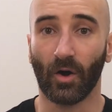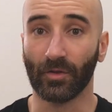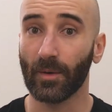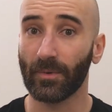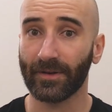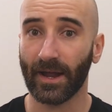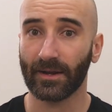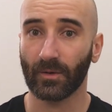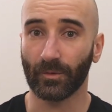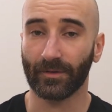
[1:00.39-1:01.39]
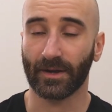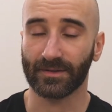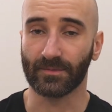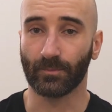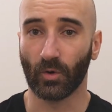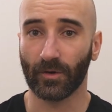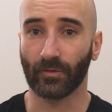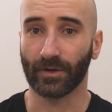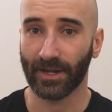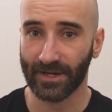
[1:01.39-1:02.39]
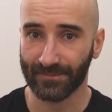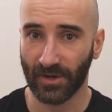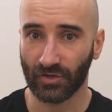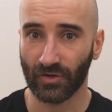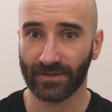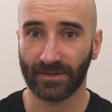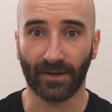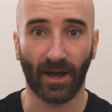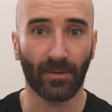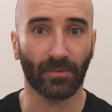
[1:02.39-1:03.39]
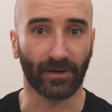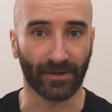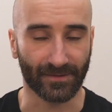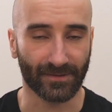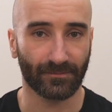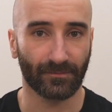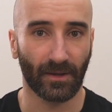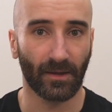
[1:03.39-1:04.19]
On top of that, we've added support for text measures and hyperlinks.